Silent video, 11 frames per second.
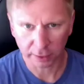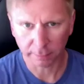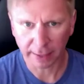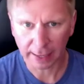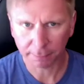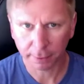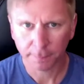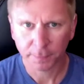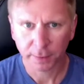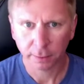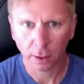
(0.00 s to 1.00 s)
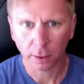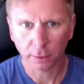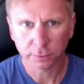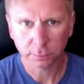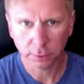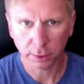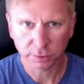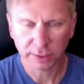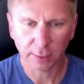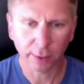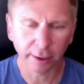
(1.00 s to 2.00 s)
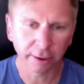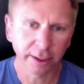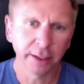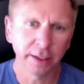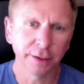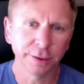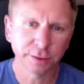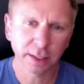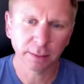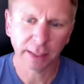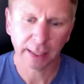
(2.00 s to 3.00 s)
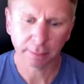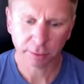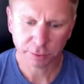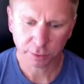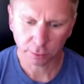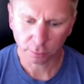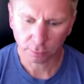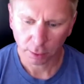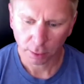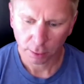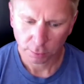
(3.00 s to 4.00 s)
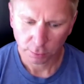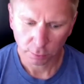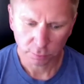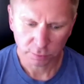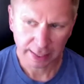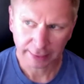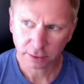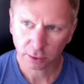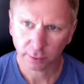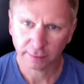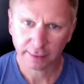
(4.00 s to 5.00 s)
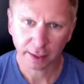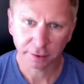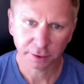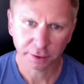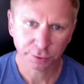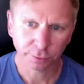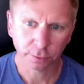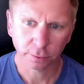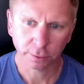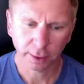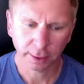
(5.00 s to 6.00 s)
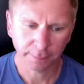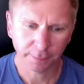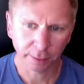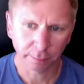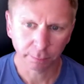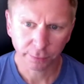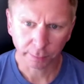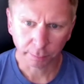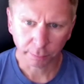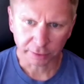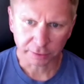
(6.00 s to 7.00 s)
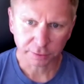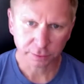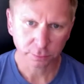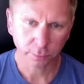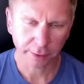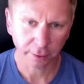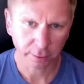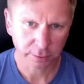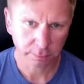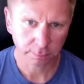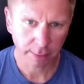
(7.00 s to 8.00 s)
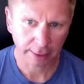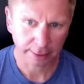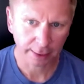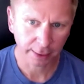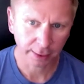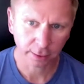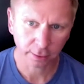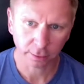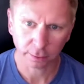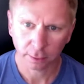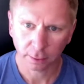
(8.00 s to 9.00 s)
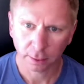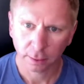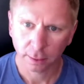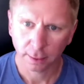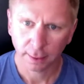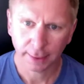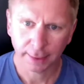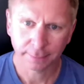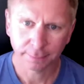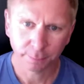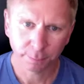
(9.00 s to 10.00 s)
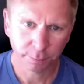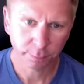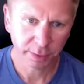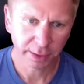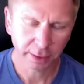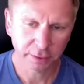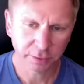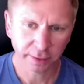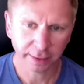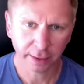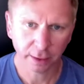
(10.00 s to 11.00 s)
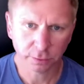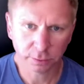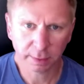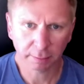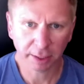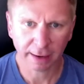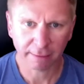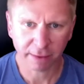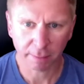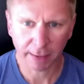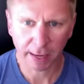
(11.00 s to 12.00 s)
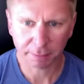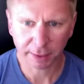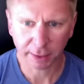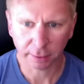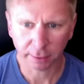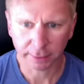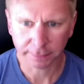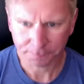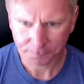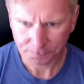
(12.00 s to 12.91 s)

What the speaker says: on the map, or say where he is and be able to use that to create that initial thumbprint, whether it's magnetic or beacons or anything else, to be able to have that mapped out, right?